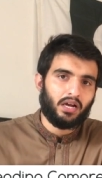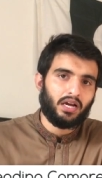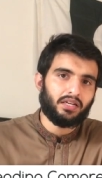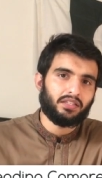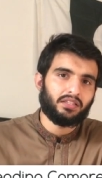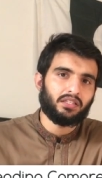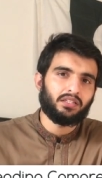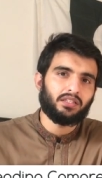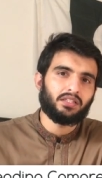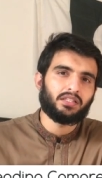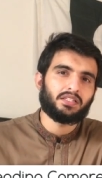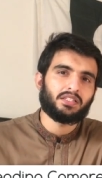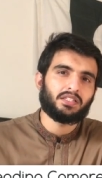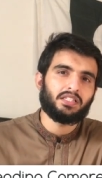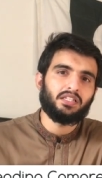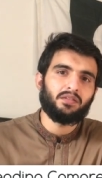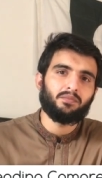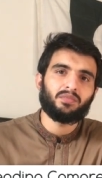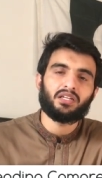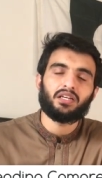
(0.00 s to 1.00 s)
I think this
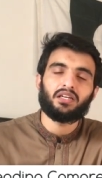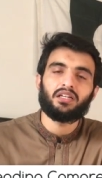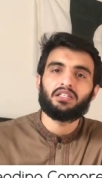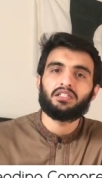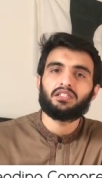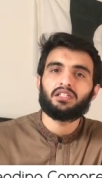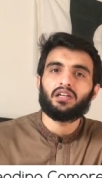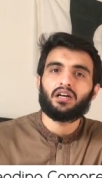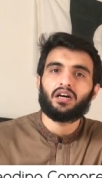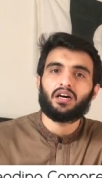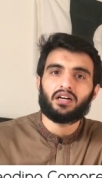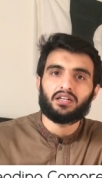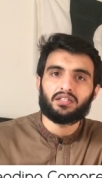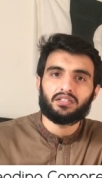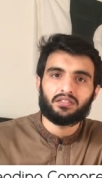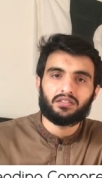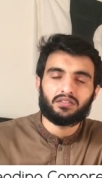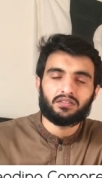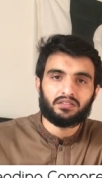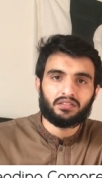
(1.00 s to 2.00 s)
seemed a little
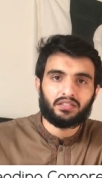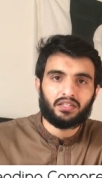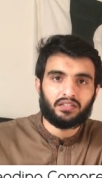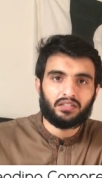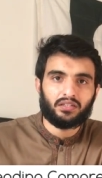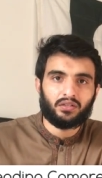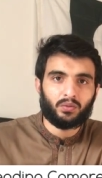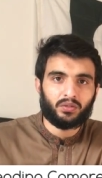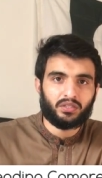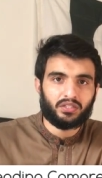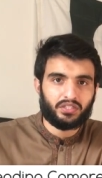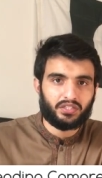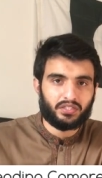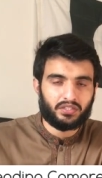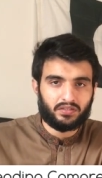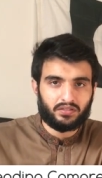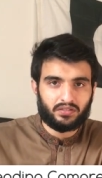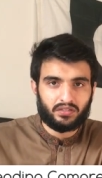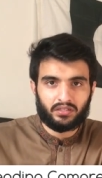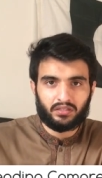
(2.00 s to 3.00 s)
harder than the
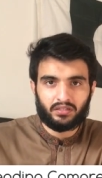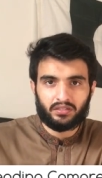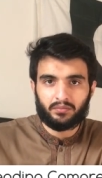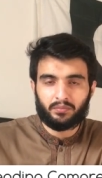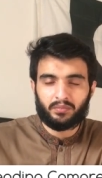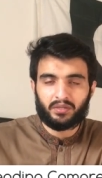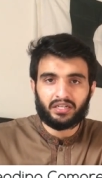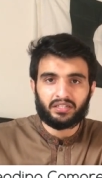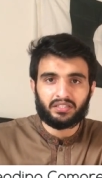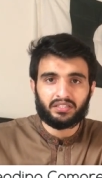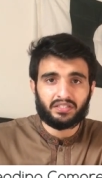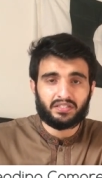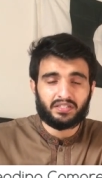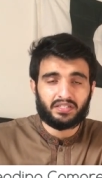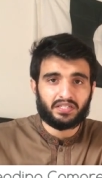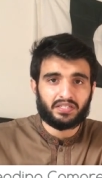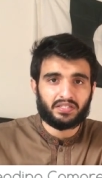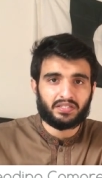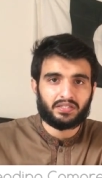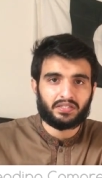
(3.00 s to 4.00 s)
questions in the practice
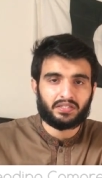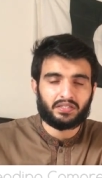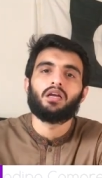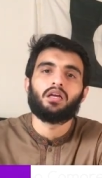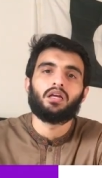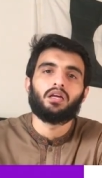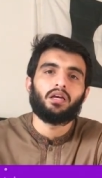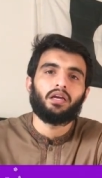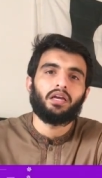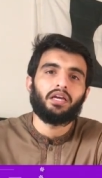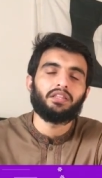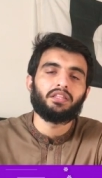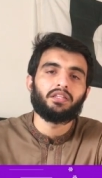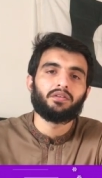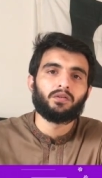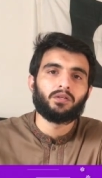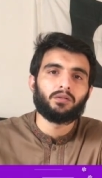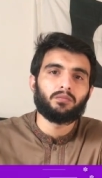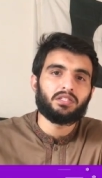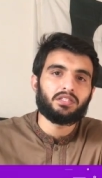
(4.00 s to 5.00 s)
tests. In the
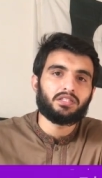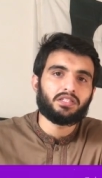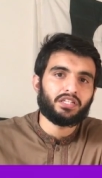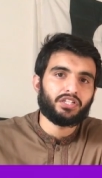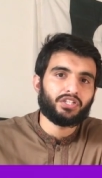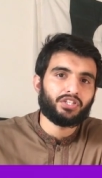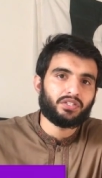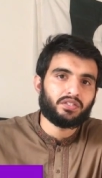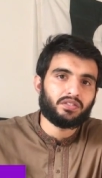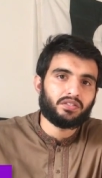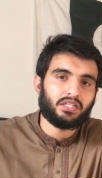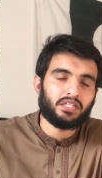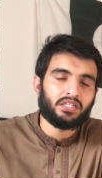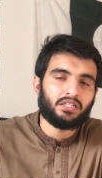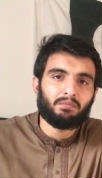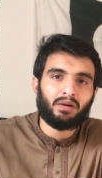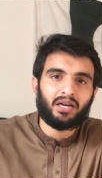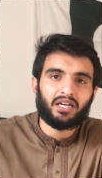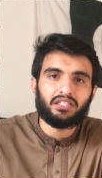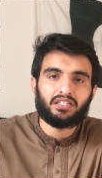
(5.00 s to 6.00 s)
verbal sections, it
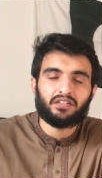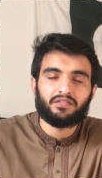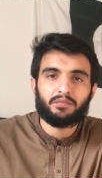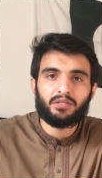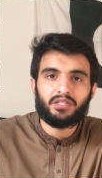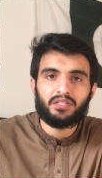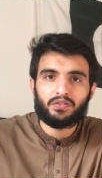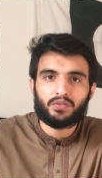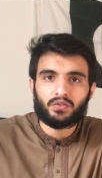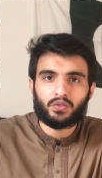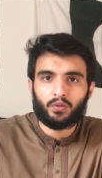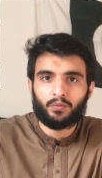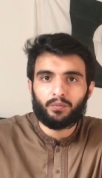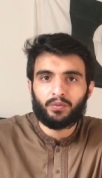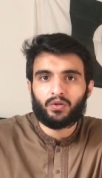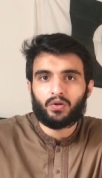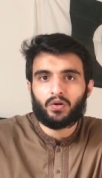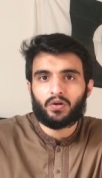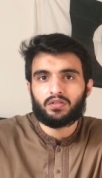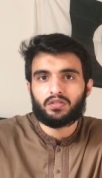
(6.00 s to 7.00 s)
might have been so
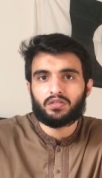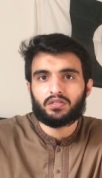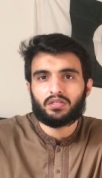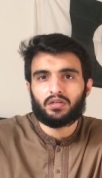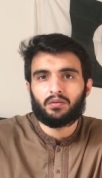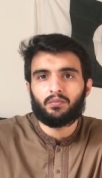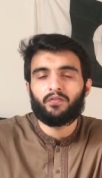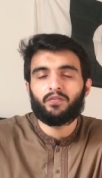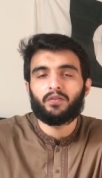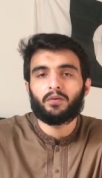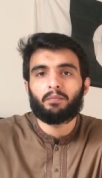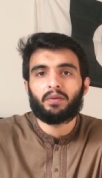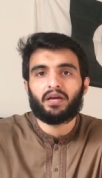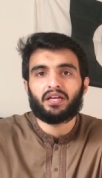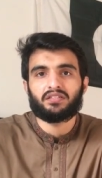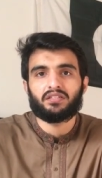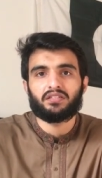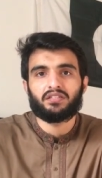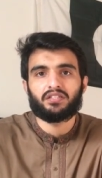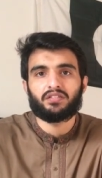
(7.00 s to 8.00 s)
because some of the
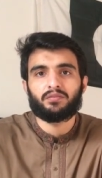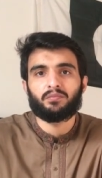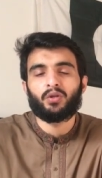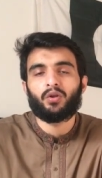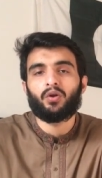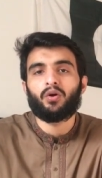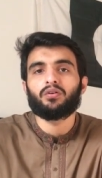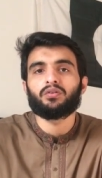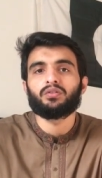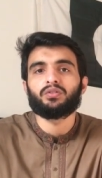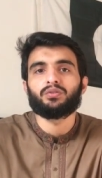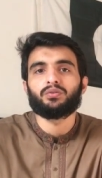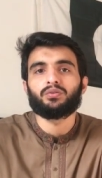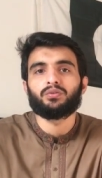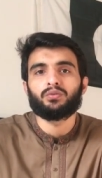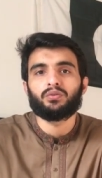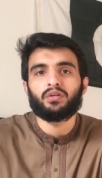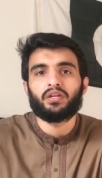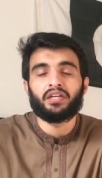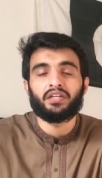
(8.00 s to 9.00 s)
passages belong
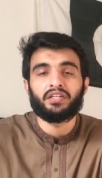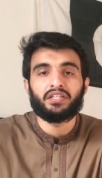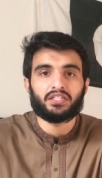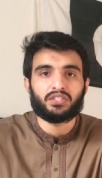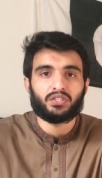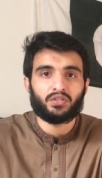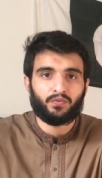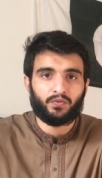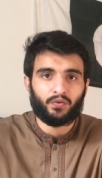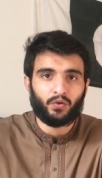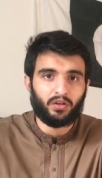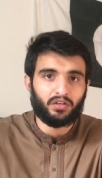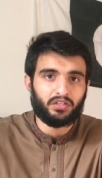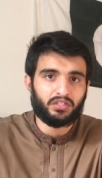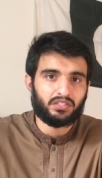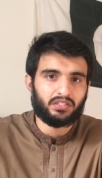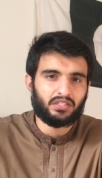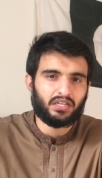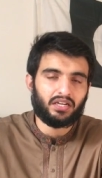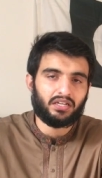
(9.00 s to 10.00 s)
to areas of
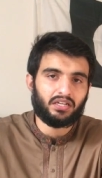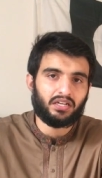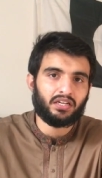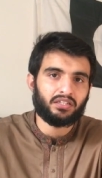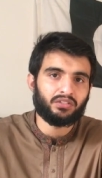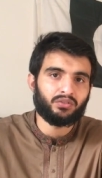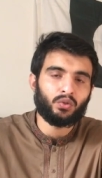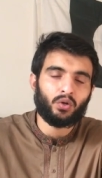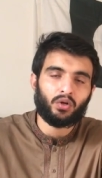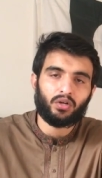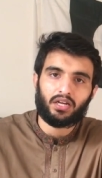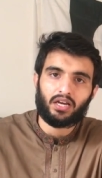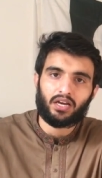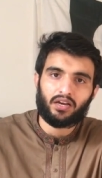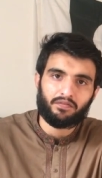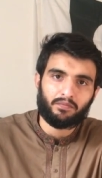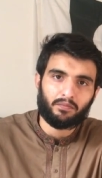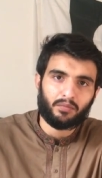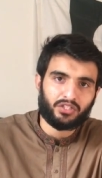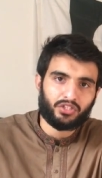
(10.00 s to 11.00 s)
knowledge that I do not
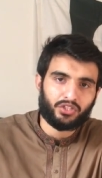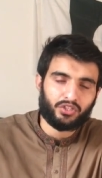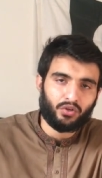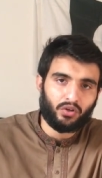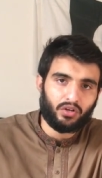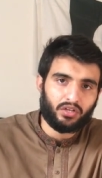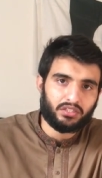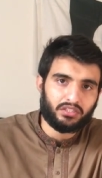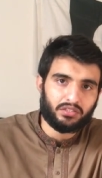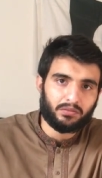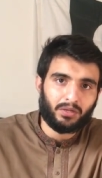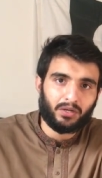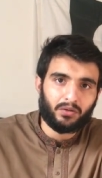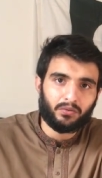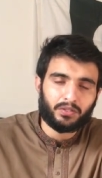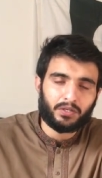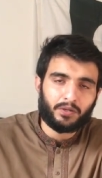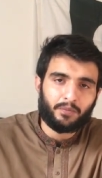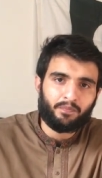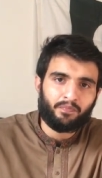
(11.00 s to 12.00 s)
have much knowledge about,